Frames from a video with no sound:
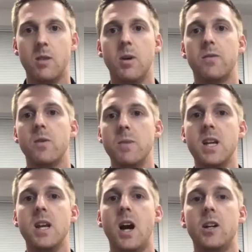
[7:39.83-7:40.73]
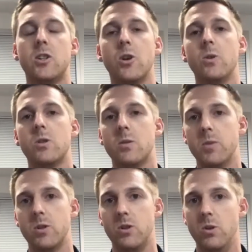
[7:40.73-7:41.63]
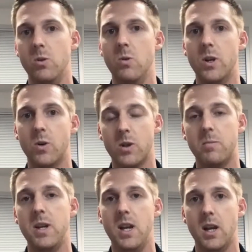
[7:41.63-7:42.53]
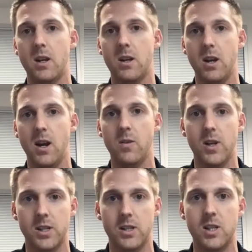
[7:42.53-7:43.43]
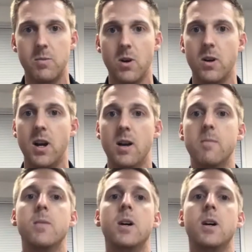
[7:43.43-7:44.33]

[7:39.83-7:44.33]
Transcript: But for me, I chose to pursue an orthopedic uh, residency program.